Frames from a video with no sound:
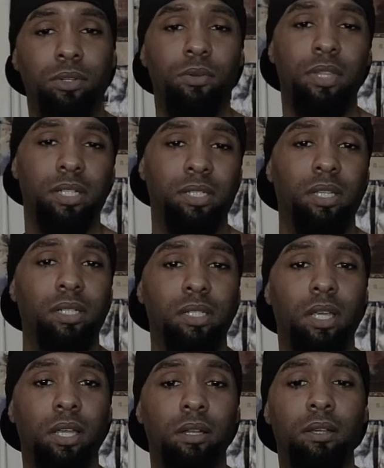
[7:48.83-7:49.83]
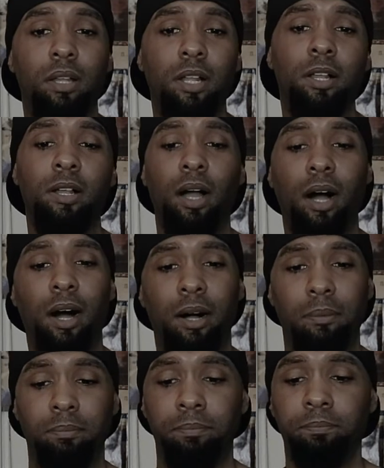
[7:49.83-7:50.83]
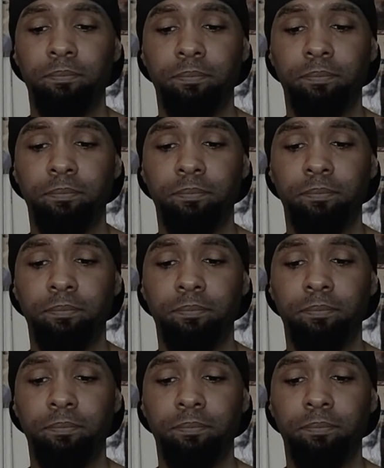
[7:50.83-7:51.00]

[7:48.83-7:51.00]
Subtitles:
to do these things in. Now,